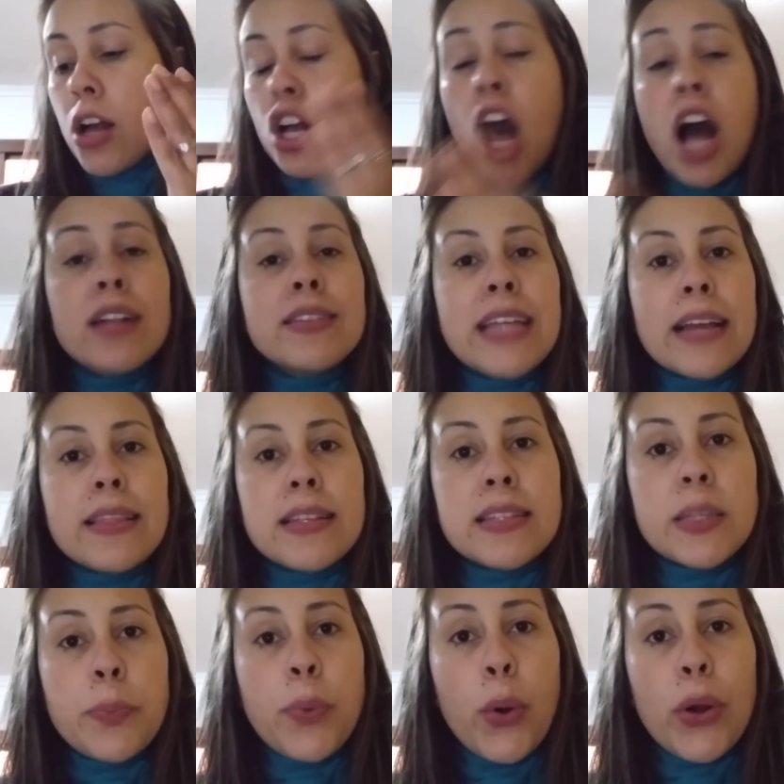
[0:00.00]
contact the
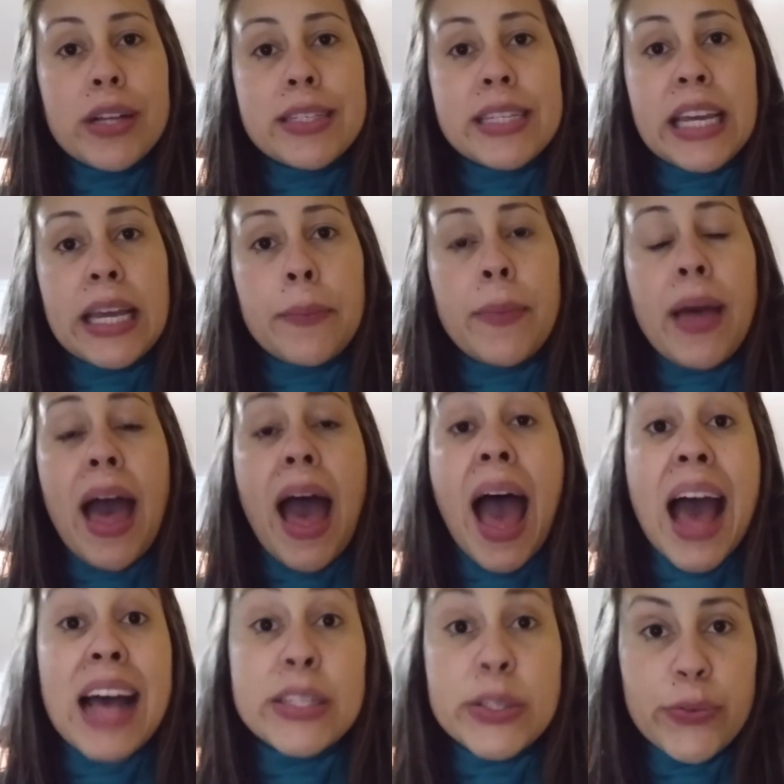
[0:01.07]
support team,
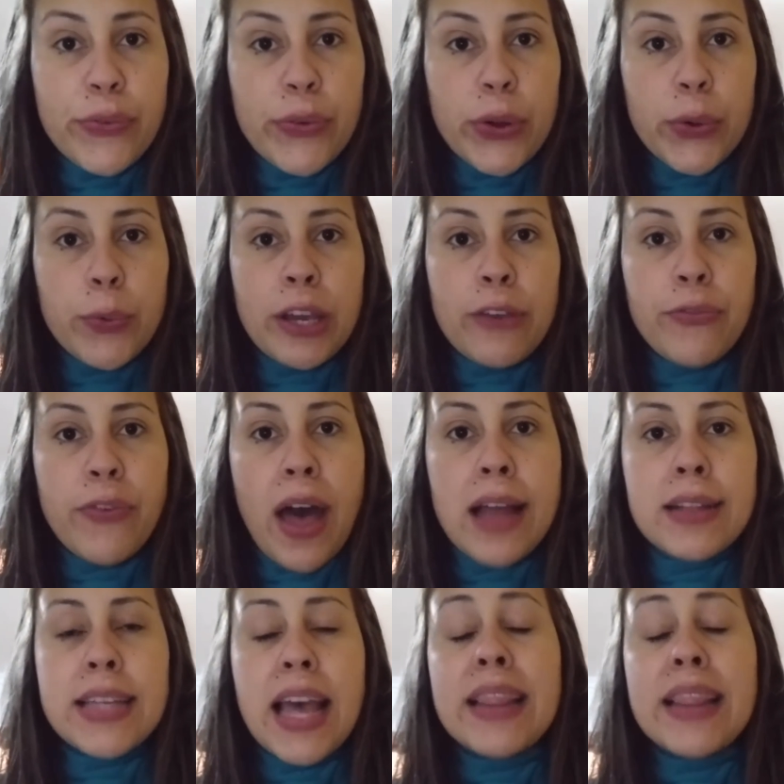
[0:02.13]
ask for a refund,